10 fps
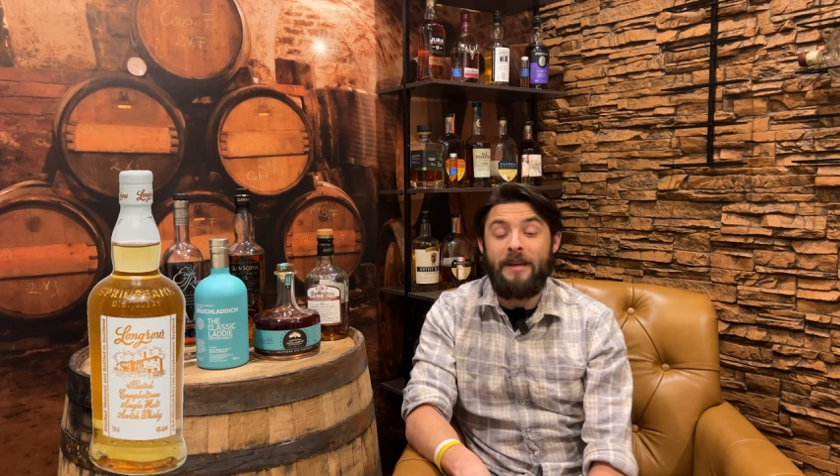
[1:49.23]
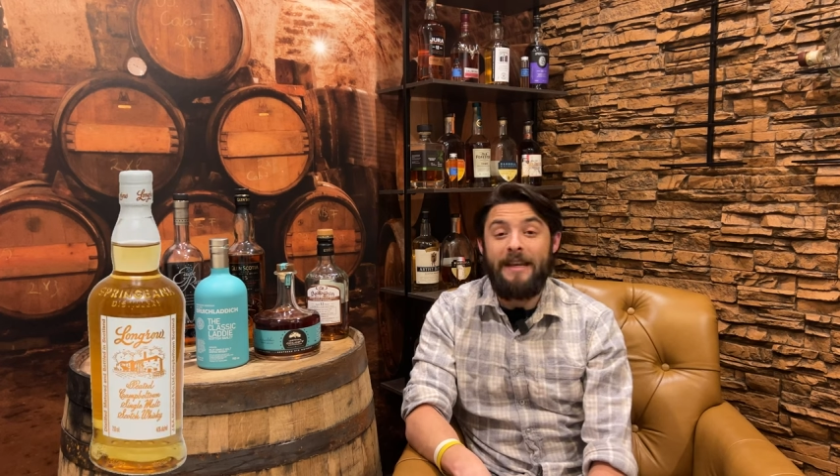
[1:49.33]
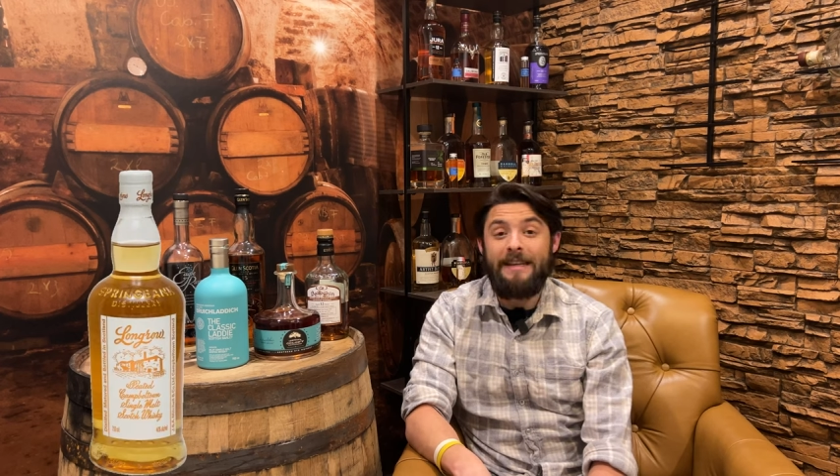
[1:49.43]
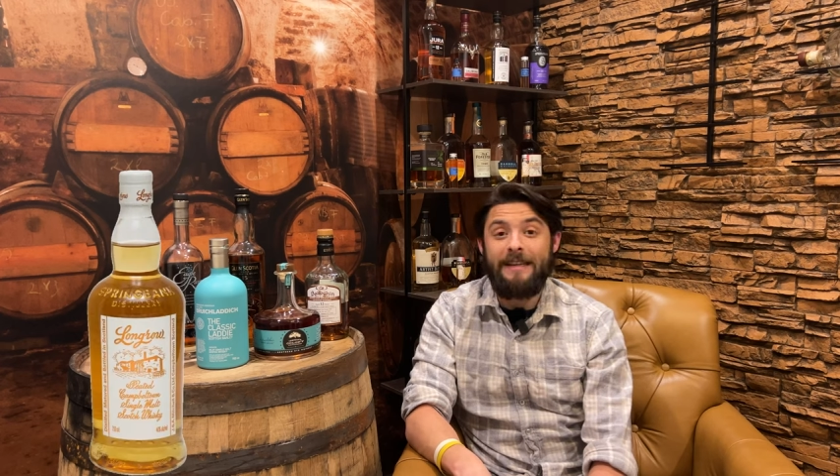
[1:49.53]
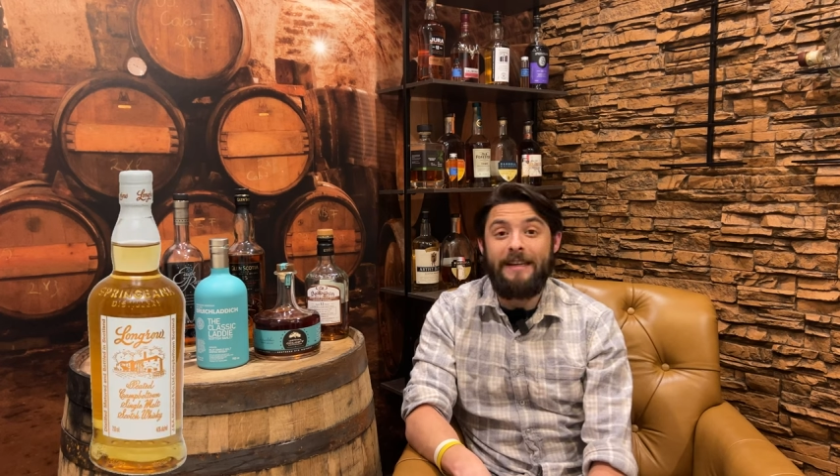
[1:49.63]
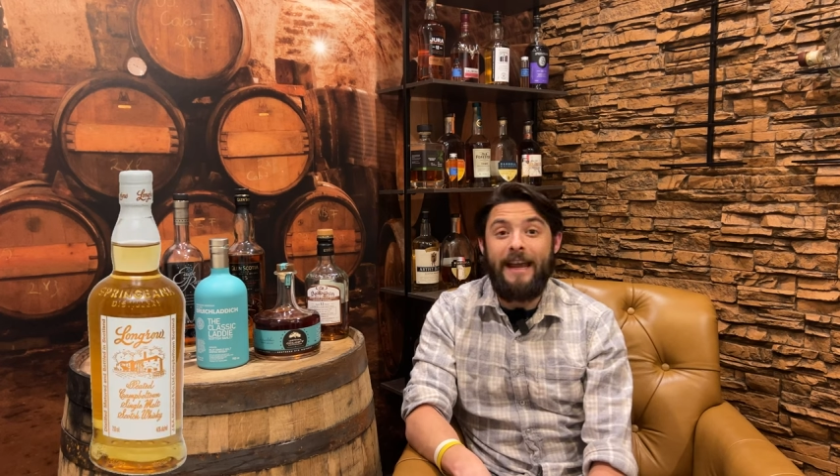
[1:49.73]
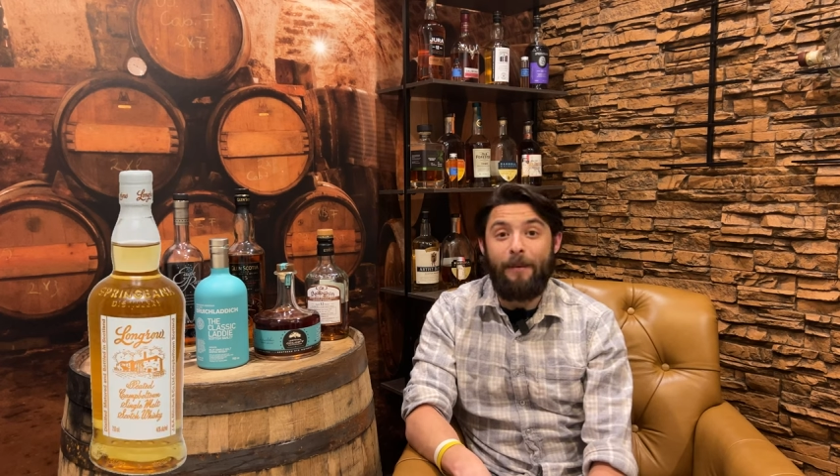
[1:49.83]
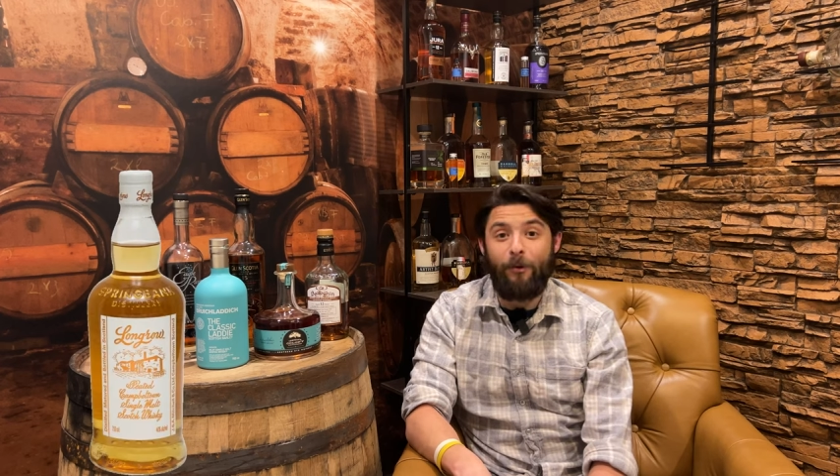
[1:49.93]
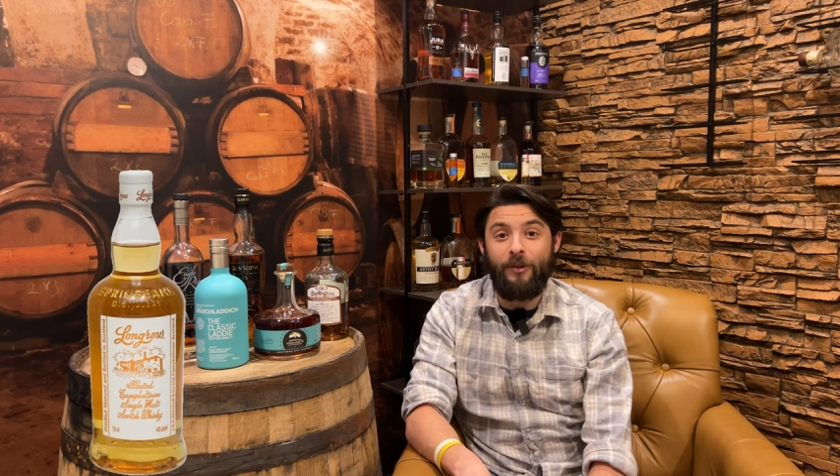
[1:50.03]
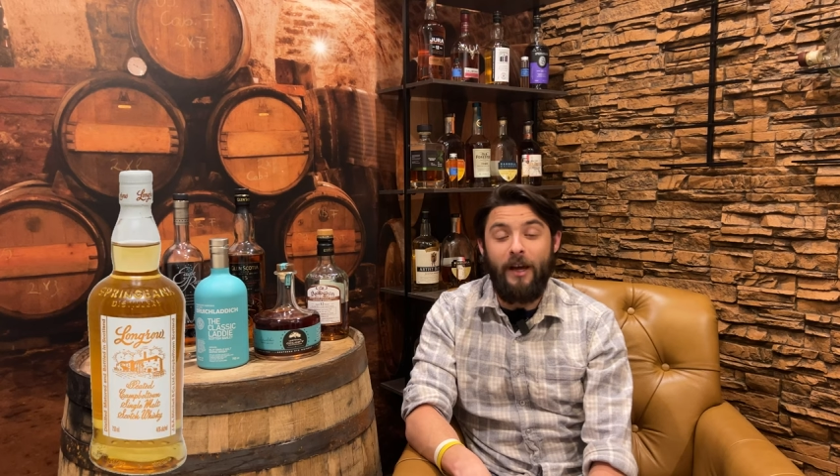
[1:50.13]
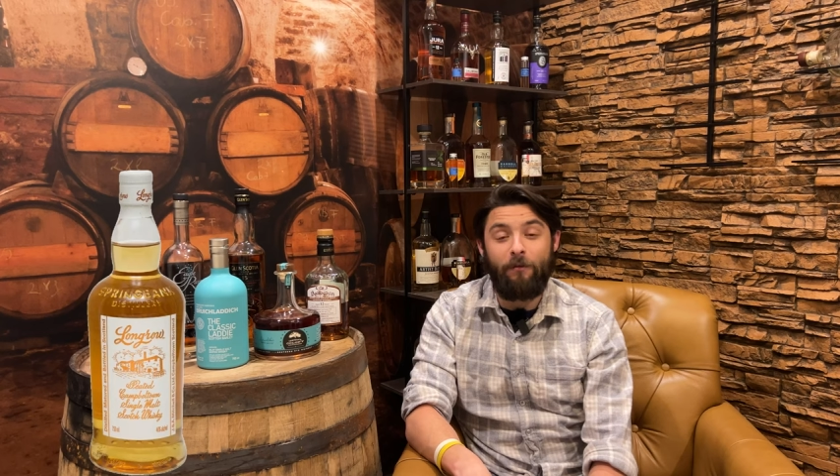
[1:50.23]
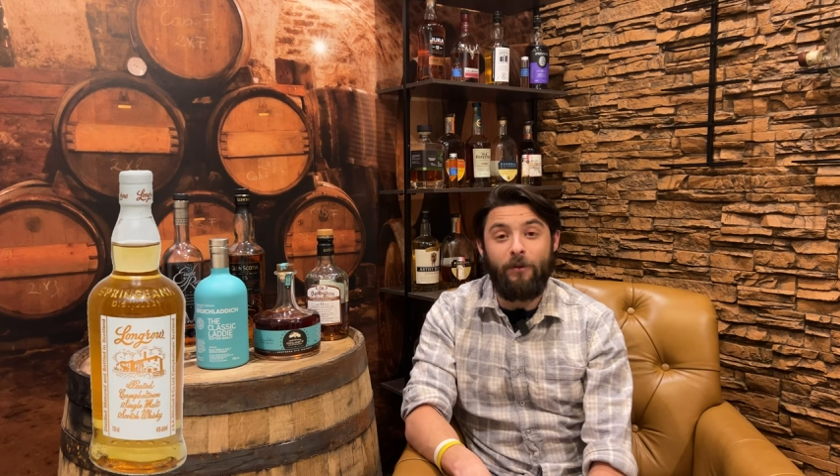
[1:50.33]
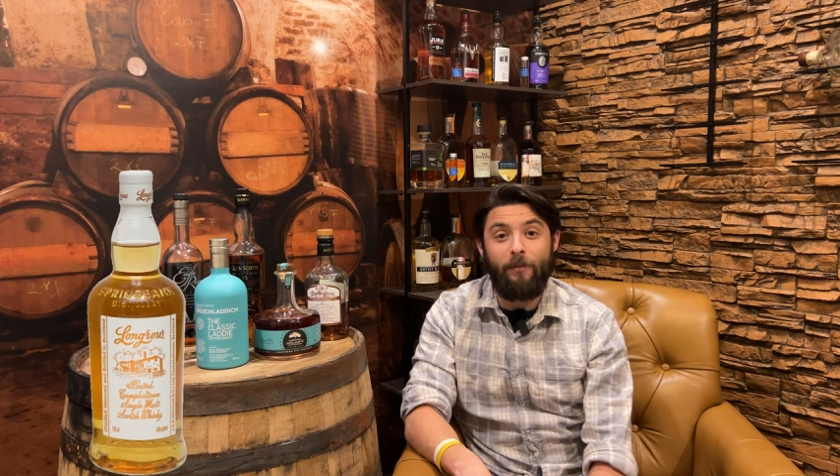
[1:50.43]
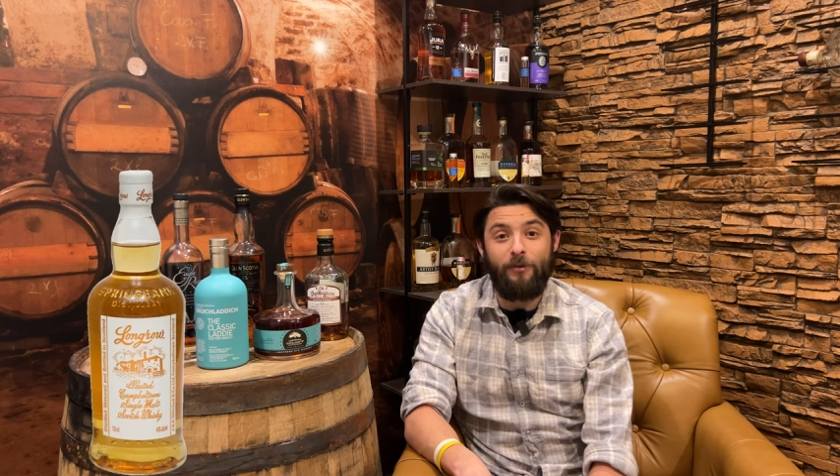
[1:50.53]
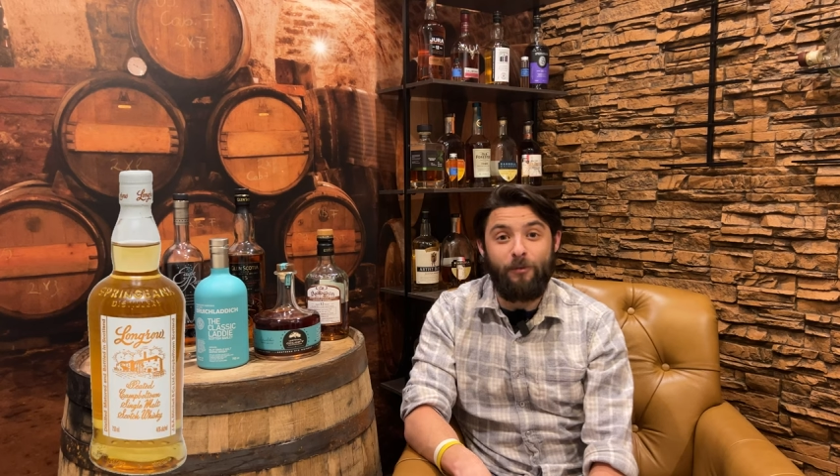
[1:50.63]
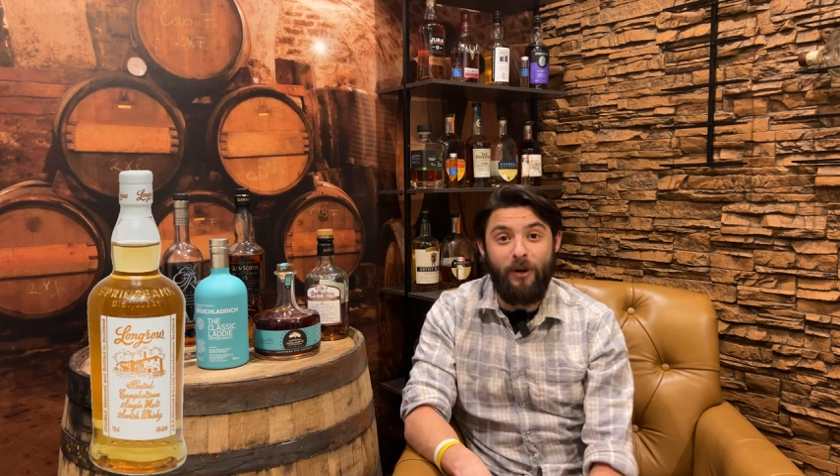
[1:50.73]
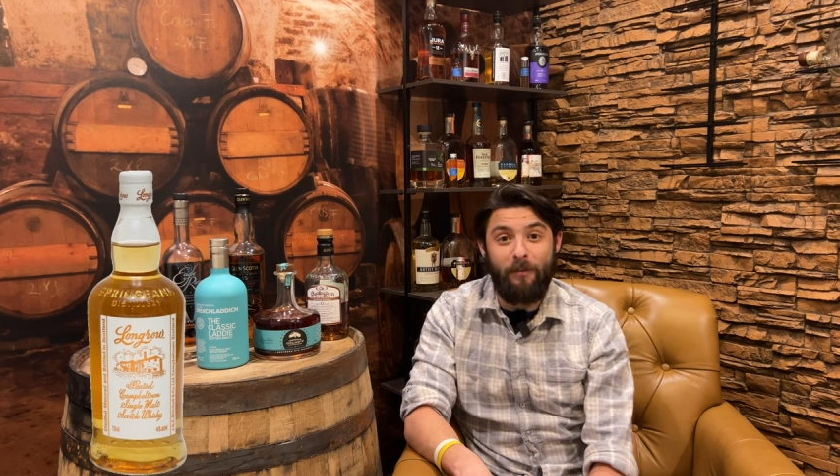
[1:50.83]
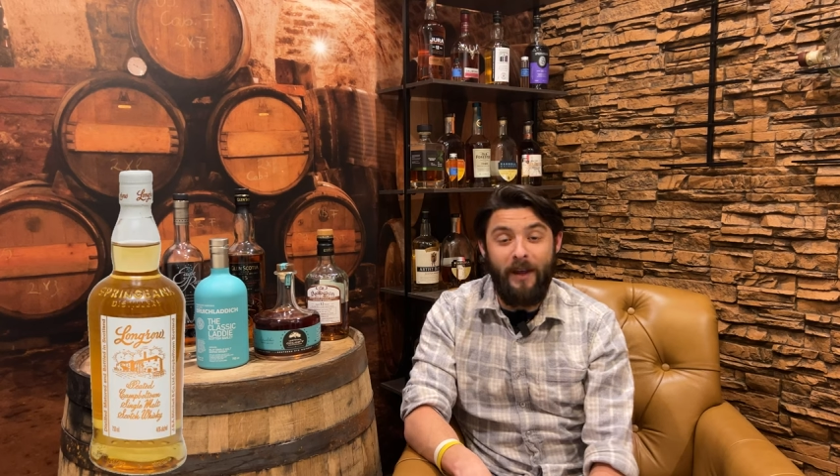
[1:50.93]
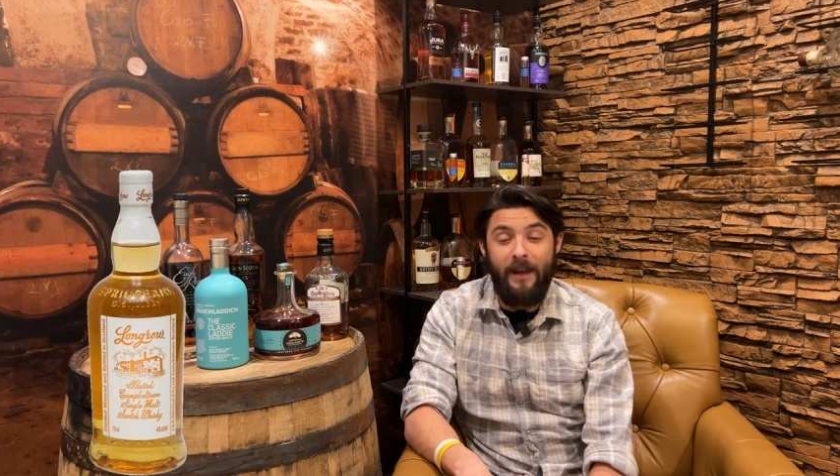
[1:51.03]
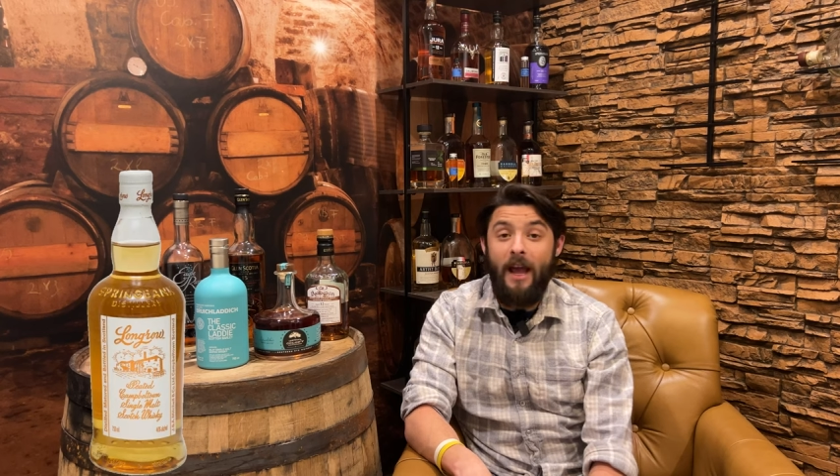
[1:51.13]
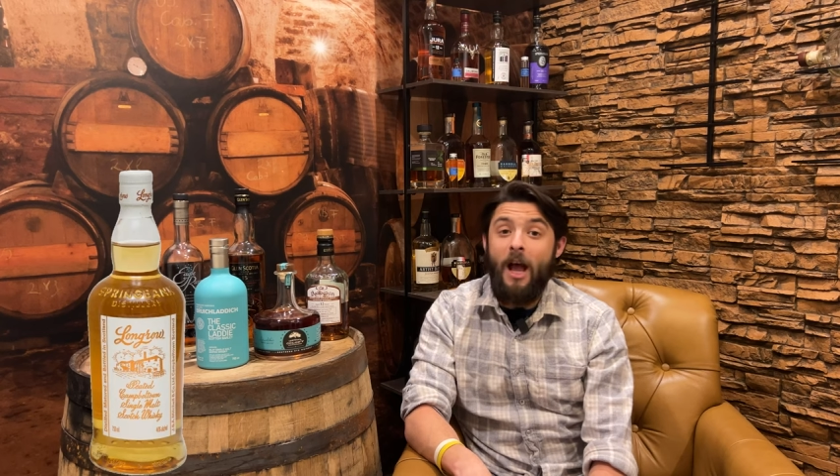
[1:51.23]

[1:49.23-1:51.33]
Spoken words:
peated Campbelltown from Springbank.